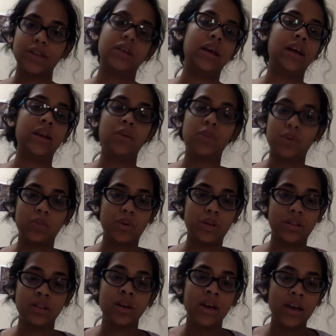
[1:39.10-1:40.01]
anyone
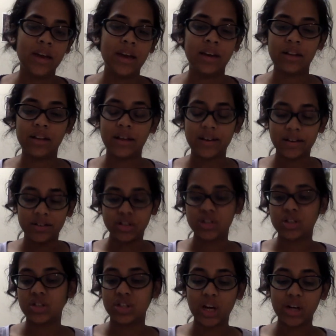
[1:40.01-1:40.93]
with
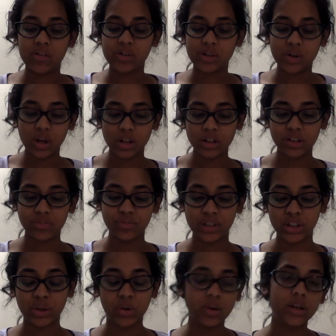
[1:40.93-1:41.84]
just a general knowledge of
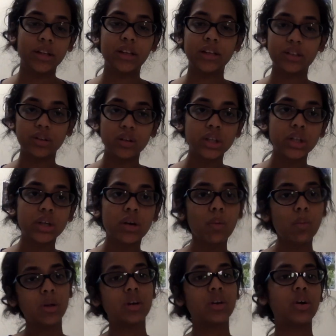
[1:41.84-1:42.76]
Victorian literature
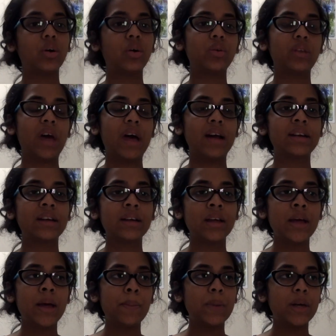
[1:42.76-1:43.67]
will know that
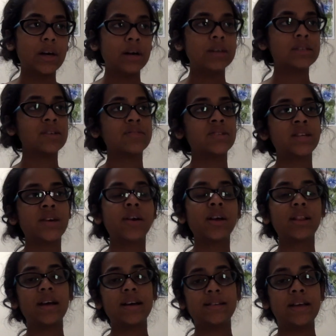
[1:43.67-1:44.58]
because of
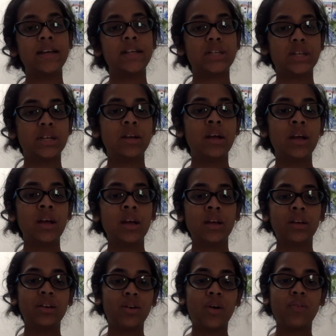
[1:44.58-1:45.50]
serialization,
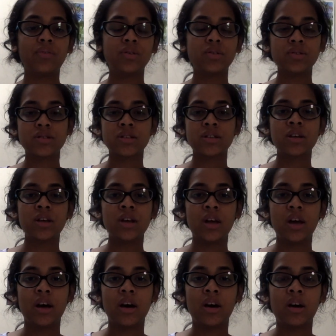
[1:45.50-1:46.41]
the novels
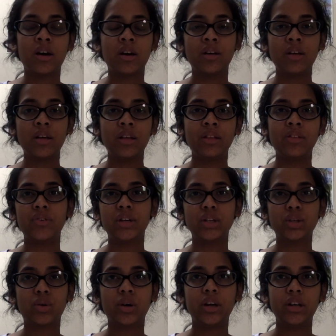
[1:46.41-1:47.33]
in the
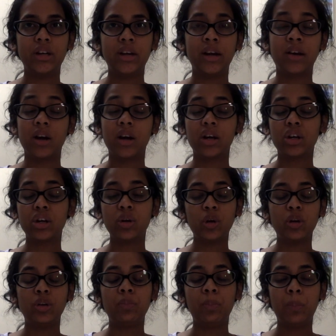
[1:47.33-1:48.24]
Victorian era
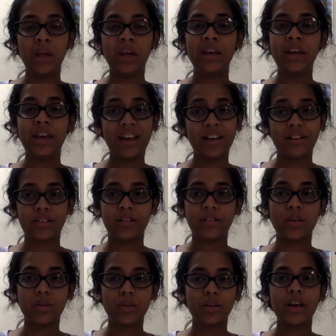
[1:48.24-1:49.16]
could get
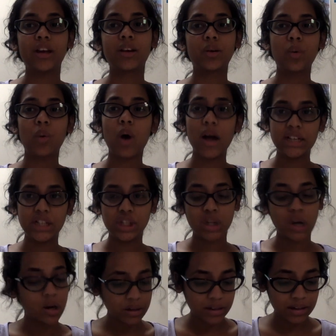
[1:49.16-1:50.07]
quite
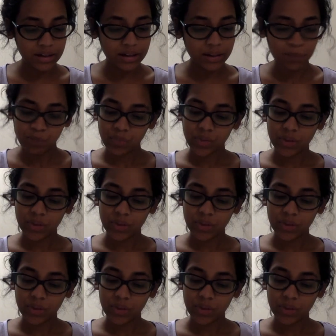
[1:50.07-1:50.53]
chunky.